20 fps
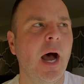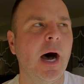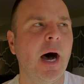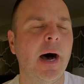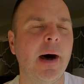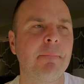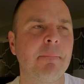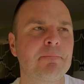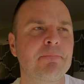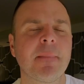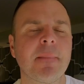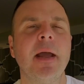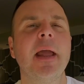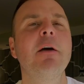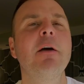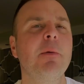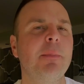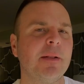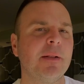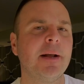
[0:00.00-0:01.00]

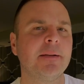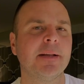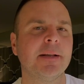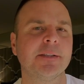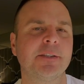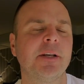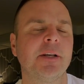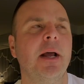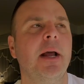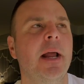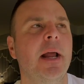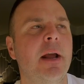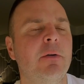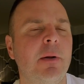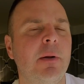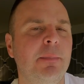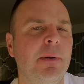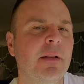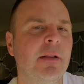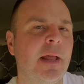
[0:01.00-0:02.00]
It would be like this. It
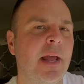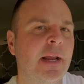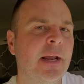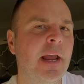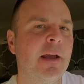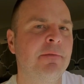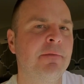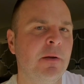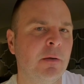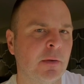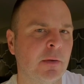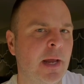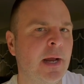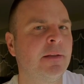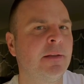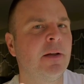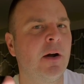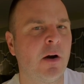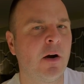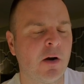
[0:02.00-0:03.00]
would be like if you
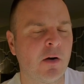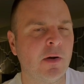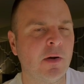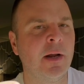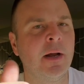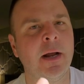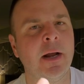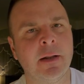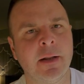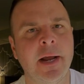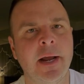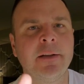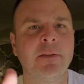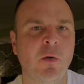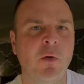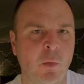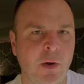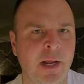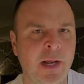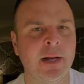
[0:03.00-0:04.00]
like the Aria and like
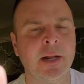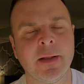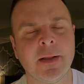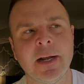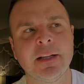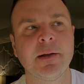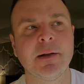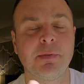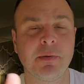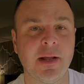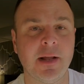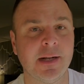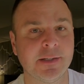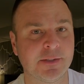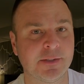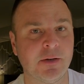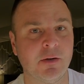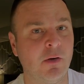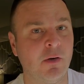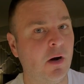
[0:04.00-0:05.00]
the Wynn and like the
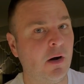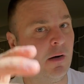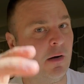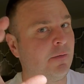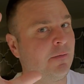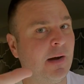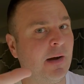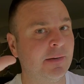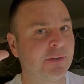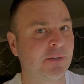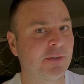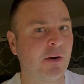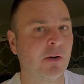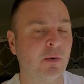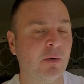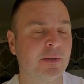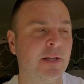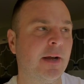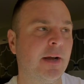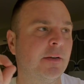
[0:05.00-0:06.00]
Palazzo, all 5-star
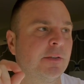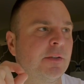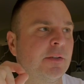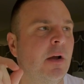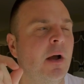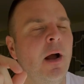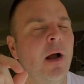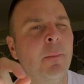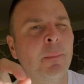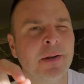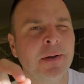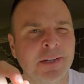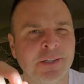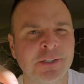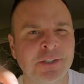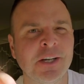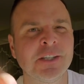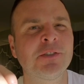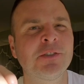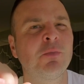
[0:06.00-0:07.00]
hotels, but you
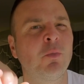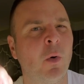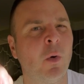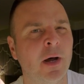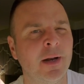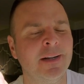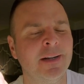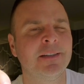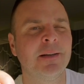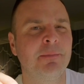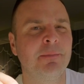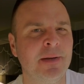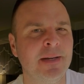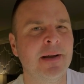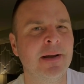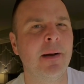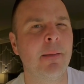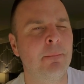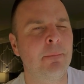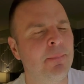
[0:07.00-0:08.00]
just want it to
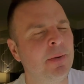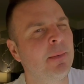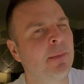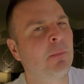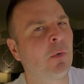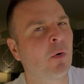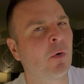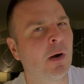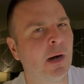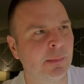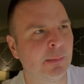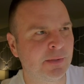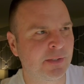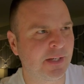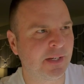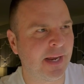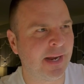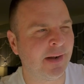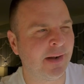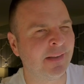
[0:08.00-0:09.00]
be a bit more
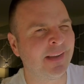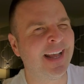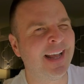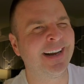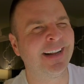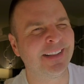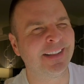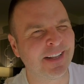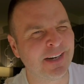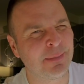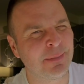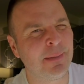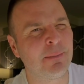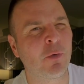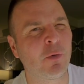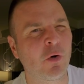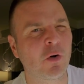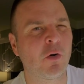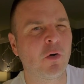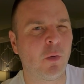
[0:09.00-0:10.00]
upscale and a little bit
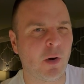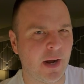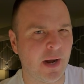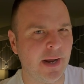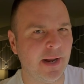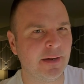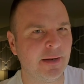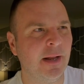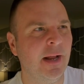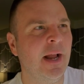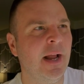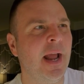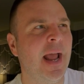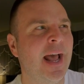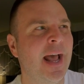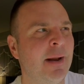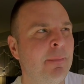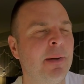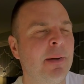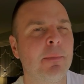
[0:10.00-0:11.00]
more quiet
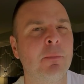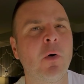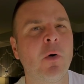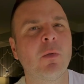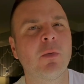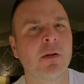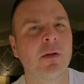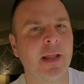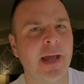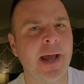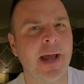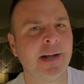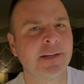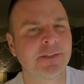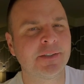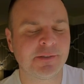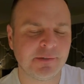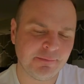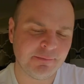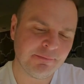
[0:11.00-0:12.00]
and a bit more
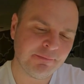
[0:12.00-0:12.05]
relaxed,